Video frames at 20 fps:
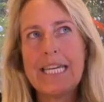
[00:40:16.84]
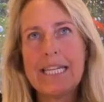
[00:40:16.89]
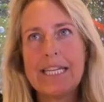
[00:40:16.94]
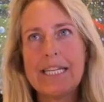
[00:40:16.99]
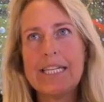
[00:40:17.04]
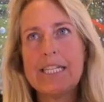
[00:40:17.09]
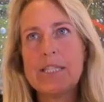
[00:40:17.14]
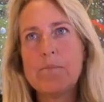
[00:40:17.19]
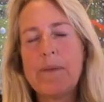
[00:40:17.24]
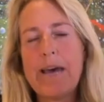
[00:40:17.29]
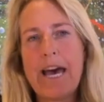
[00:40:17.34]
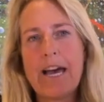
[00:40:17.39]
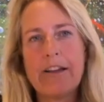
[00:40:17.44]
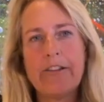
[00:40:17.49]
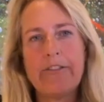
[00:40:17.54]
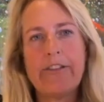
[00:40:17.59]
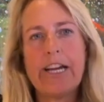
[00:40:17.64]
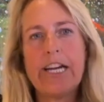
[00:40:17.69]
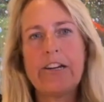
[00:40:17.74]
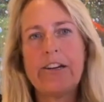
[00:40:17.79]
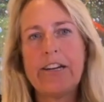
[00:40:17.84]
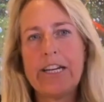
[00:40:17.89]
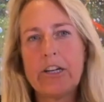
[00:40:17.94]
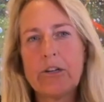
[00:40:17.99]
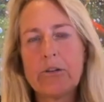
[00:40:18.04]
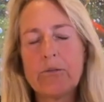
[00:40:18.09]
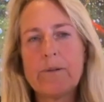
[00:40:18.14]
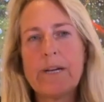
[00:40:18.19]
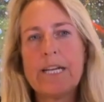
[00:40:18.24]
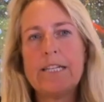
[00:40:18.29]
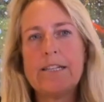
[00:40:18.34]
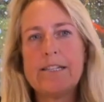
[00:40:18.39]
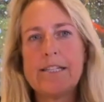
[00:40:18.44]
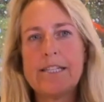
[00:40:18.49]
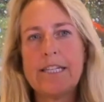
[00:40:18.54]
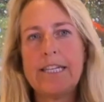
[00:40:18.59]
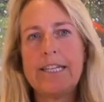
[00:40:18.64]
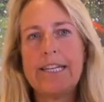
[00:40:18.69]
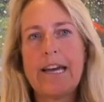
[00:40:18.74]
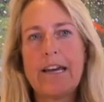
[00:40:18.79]
that it's backfiring
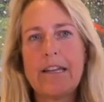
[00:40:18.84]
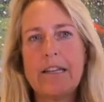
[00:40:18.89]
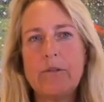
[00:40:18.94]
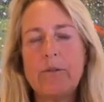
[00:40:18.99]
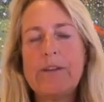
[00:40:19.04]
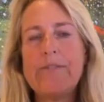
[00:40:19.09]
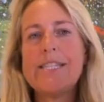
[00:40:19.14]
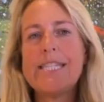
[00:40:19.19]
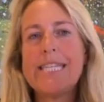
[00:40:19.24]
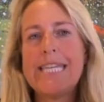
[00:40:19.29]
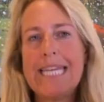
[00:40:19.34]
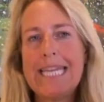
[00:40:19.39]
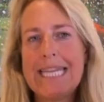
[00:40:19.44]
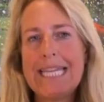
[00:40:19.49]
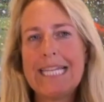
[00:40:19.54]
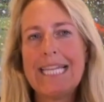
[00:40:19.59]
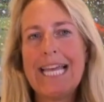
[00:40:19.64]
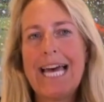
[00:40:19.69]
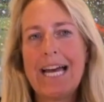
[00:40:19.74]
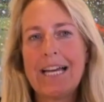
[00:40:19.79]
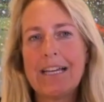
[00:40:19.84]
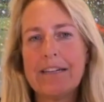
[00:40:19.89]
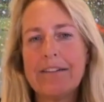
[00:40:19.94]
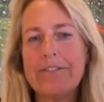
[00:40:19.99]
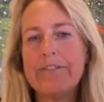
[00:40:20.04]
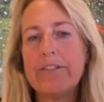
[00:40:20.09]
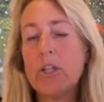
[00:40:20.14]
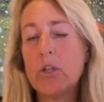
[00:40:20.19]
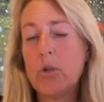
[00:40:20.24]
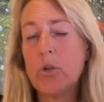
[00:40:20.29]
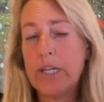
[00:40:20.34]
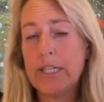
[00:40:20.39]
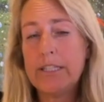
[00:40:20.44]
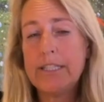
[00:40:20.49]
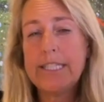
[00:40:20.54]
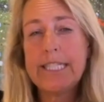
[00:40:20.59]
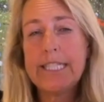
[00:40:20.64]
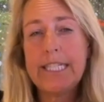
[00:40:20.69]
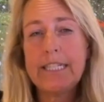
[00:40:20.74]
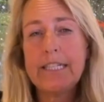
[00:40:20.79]
horrendously now that we've seen the lack of
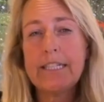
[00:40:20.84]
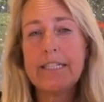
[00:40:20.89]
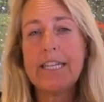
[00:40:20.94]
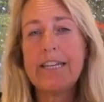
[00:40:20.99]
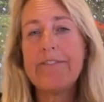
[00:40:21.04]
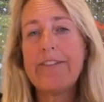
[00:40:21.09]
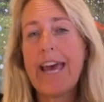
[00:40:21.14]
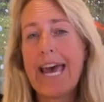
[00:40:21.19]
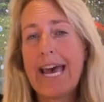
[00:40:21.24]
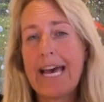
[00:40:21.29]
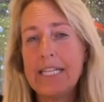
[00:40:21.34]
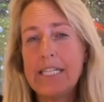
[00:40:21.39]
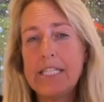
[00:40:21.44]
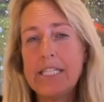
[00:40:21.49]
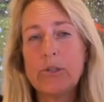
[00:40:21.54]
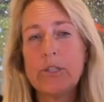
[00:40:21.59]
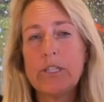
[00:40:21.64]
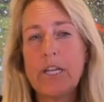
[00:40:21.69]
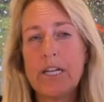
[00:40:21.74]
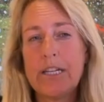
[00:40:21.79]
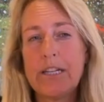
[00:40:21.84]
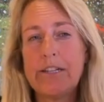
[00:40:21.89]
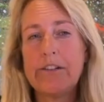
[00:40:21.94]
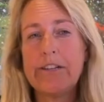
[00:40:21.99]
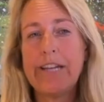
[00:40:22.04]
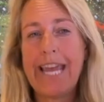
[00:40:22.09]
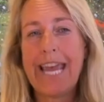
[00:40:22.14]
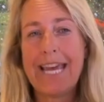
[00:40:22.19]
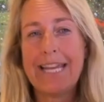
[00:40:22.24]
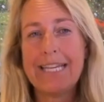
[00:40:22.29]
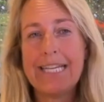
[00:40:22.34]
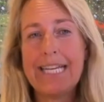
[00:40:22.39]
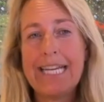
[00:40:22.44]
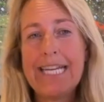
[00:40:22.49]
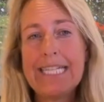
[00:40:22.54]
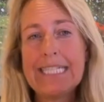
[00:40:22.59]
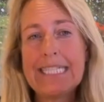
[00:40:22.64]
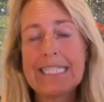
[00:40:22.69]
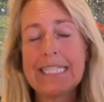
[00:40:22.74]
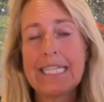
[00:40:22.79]
loyalty that they've had to a lot of their
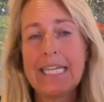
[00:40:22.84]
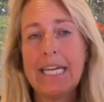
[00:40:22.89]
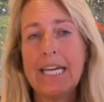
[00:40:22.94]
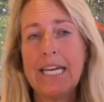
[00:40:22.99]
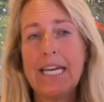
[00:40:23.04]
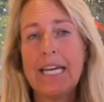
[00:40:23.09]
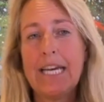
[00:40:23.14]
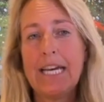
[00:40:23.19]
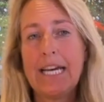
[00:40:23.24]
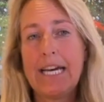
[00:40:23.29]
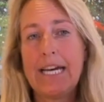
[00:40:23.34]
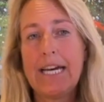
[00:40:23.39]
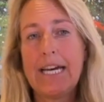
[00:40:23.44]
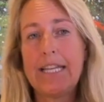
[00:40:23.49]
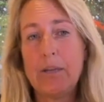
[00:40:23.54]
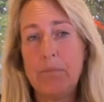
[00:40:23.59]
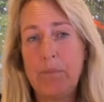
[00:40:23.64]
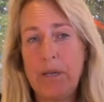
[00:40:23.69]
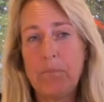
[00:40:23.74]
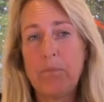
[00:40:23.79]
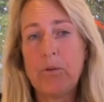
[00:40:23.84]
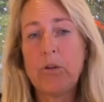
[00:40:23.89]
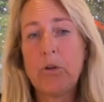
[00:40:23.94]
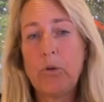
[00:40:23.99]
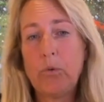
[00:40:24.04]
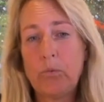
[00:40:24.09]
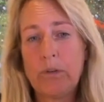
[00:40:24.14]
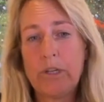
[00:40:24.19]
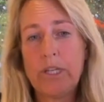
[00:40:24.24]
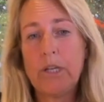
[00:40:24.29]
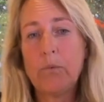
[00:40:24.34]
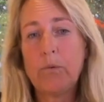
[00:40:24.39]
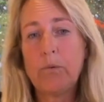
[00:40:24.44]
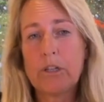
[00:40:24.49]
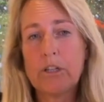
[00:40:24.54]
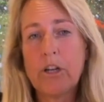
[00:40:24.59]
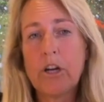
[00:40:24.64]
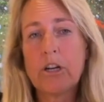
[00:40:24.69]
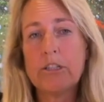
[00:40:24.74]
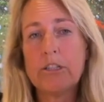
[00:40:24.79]
candidates. The people who really
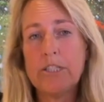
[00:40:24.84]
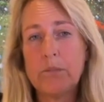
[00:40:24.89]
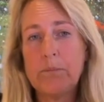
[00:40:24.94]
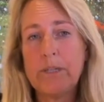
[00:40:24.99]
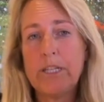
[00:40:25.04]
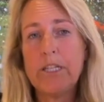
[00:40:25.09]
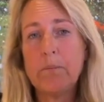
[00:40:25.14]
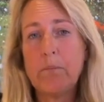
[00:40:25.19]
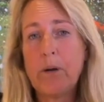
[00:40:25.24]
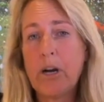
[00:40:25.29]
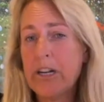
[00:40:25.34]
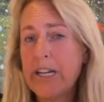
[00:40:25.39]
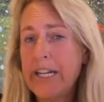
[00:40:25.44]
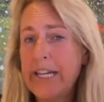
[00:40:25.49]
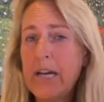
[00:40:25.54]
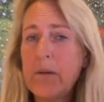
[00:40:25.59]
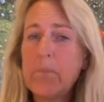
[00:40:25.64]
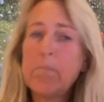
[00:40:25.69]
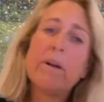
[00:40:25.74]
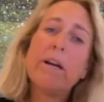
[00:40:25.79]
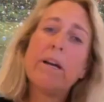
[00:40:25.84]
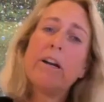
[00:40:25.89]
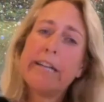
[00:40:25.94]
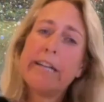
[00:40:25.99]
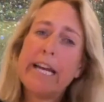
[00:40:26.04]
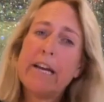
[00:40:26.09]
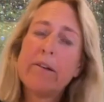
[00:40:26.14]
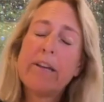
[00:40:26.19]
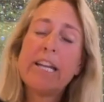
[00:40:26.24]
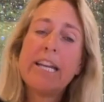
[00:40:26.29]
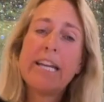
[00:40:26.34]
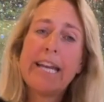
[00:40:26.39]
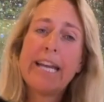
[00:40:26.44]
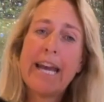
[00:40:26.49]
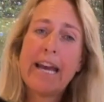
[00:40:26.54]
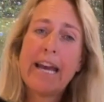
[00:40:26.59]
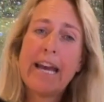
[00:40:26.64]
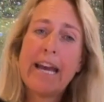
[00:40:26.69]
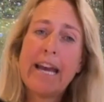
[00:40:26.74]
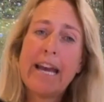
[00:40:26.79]
worked hard to build the party up are now getting
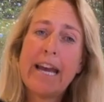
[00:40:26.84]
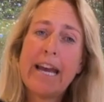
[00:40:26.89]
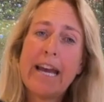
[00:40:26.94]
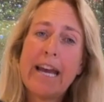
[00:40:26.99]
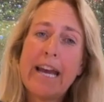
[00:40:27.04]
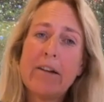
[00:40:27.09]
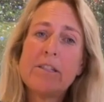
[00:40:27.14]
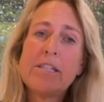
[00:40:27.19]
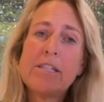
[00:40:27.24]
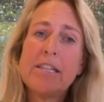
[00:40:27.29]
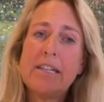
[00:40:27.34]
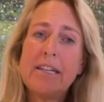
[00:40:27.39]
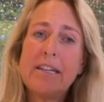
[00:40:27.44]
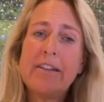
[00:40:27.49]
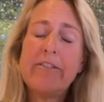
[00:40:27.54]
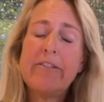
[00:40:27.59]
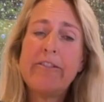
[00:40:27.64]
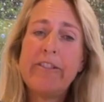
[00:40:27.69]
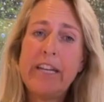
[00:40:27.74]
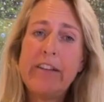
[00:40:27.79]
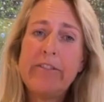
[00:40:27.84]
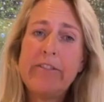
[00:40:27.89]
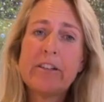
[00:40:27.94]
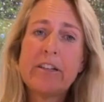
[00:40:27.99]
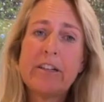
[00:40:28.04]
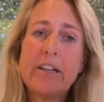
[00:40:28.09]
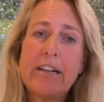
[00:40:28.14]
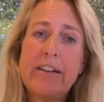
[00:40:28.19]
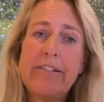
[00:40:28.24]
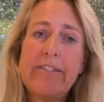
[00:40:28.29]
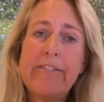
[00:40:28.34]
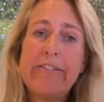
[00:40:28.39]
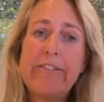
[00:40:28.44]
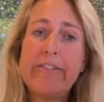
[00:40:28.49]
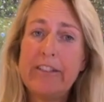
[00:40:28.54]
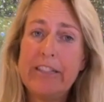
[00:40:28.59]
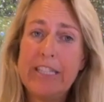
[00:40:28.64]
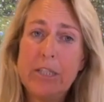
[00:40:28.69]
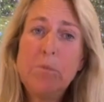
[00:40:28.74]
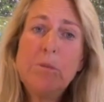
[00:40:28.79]
ousted in favor of
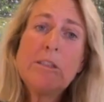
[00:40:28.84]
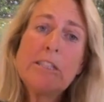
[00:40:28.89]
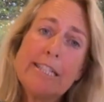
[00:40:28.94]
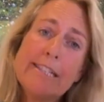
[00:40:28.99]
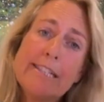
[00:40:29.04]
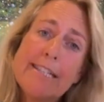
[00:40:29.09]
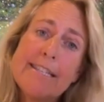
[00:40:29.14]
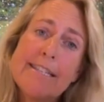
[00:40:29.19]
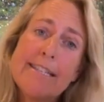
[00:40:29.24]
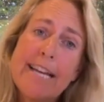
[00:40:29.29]
Liberals.